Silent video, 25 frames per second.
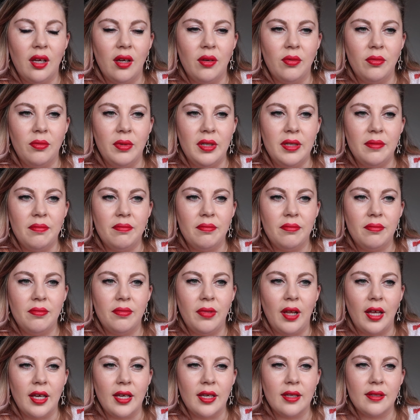we
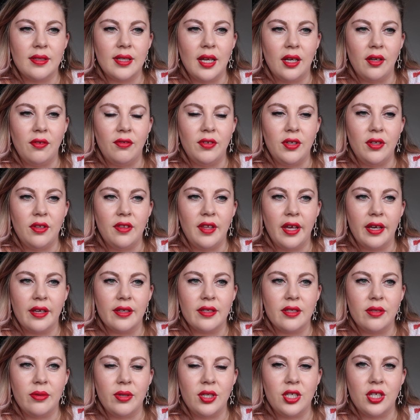like said a few
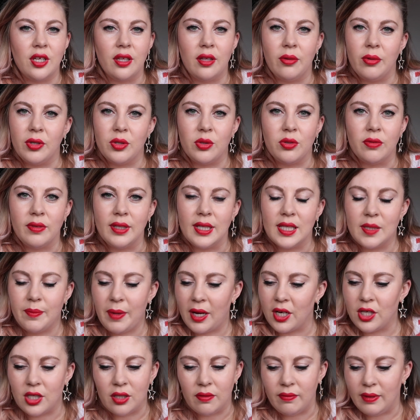things to each other which were really
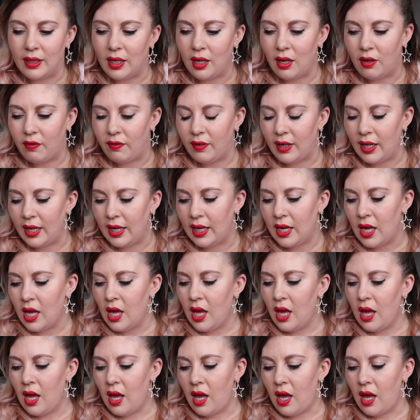special and really lovely.